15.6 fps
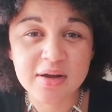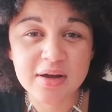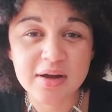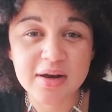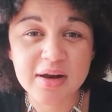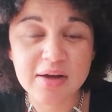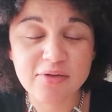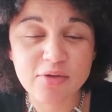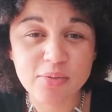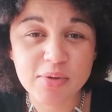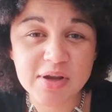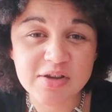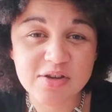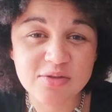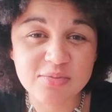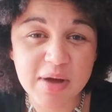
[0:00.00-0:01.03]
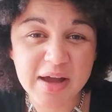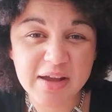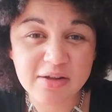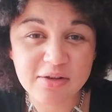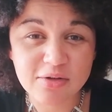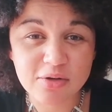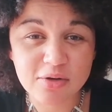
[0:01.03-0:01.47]
and have a wee
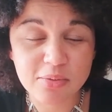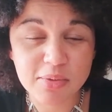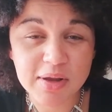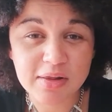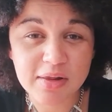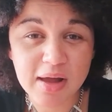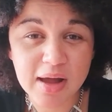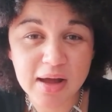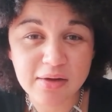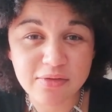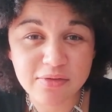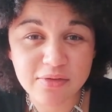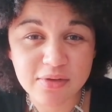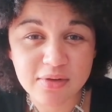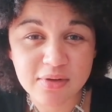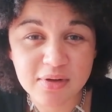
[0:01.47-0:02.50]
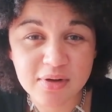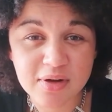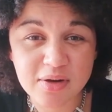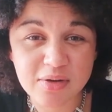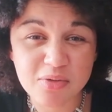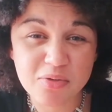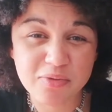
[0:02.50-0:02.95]
smile or a wee laugh,
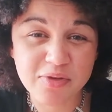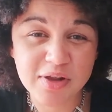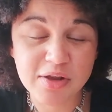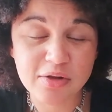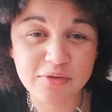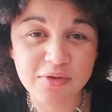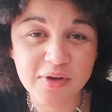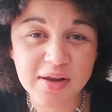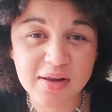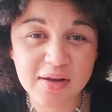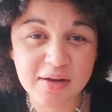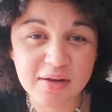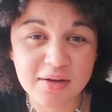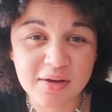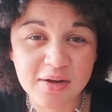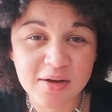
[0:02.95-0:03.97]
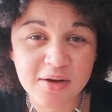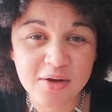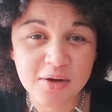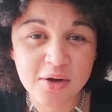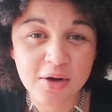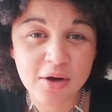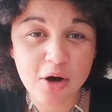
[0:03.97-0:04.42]
and hopefully you'll find it
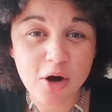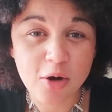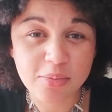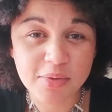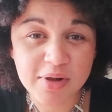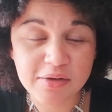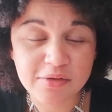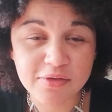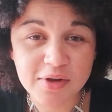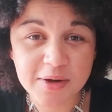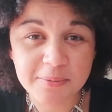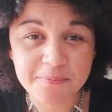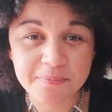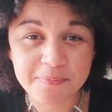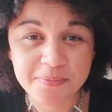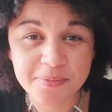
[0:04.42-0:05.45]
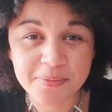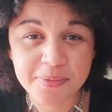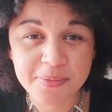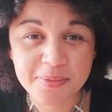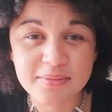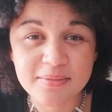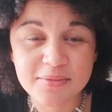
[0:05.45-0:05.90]
uplifting.
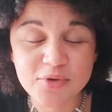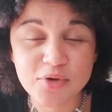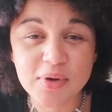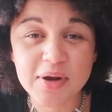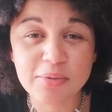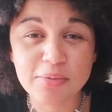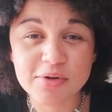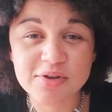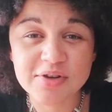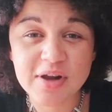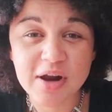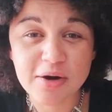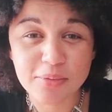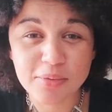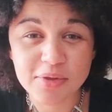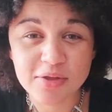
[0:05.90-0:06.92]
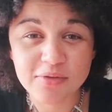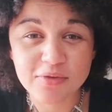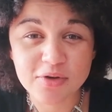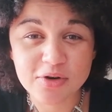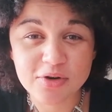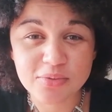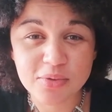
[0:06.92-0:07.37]
So here we'll start with the
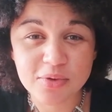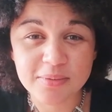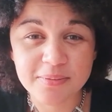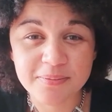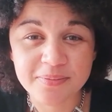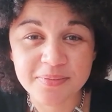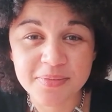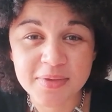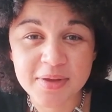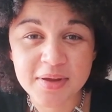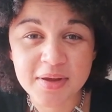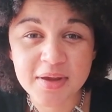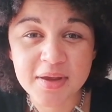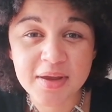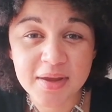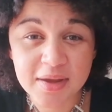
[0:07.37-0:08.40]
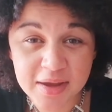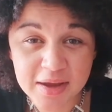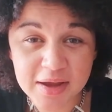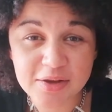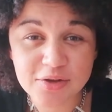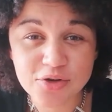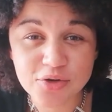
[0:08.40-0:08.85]
first one.
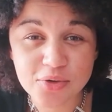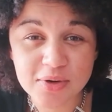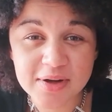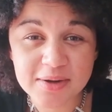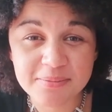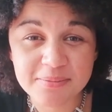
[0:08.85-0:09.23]
Enjoy.